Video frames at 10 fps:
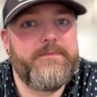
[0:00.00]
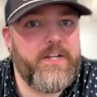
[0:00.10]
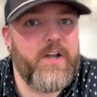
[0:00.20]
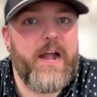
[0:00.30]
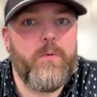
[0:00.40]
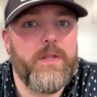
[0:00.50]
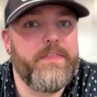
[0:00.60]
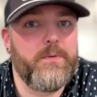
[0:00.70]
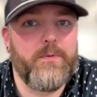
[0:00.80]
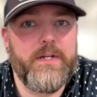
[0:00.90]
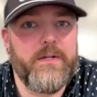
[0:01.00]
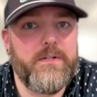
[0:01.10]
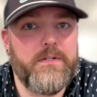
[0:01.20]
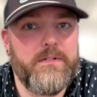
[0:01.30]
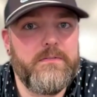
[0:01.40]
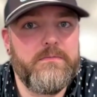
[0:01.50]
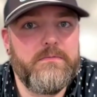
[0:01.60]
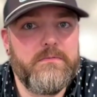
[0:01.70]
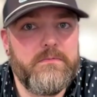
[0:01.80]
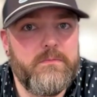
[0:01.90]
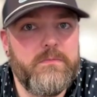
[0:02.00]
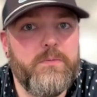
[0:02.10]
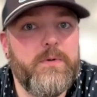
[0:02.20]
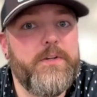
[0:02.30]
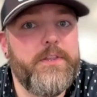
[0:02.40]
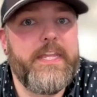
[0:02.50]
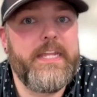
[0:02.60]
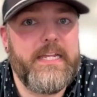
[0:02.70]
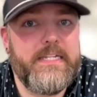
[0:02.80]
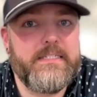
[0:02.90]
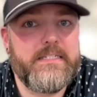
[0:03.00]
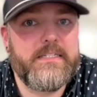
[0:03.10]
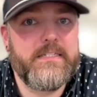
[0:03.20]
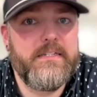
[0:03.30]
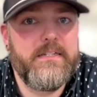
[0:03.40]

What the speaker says: figure out what the real thing is.